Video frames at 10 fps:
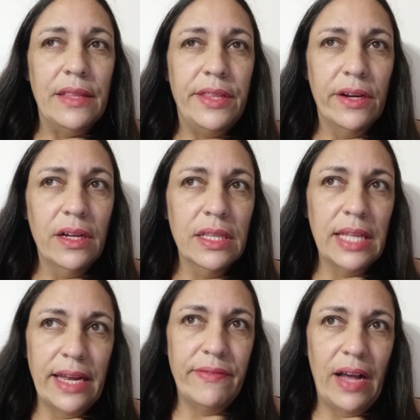there are a
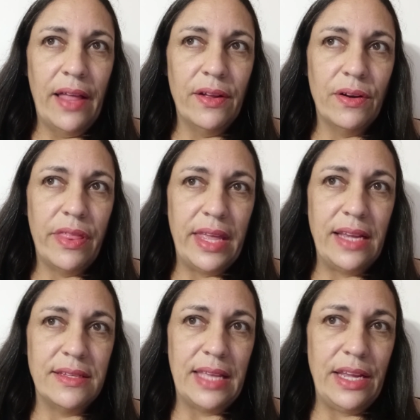lot of other
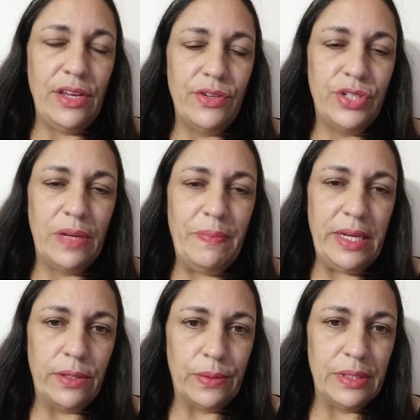things that you should
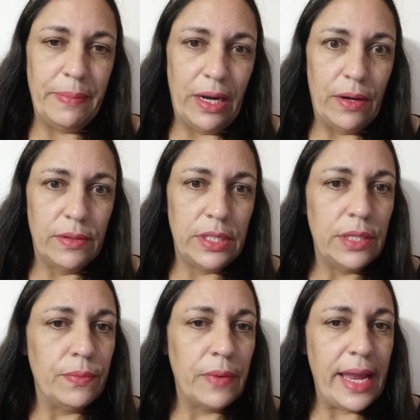be told about
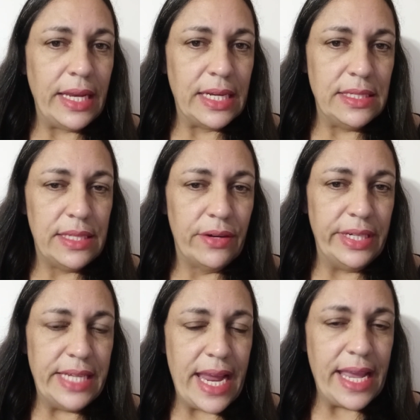when
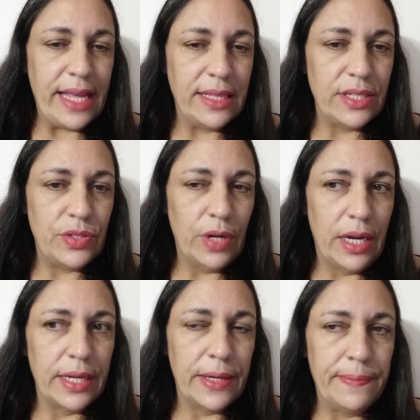considering taking this
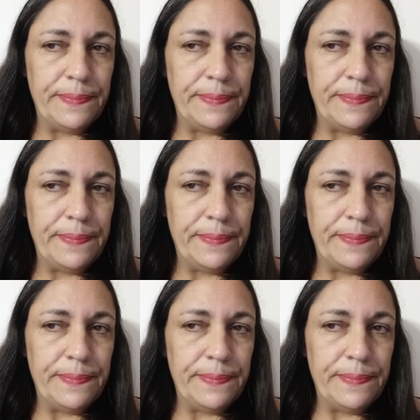drug.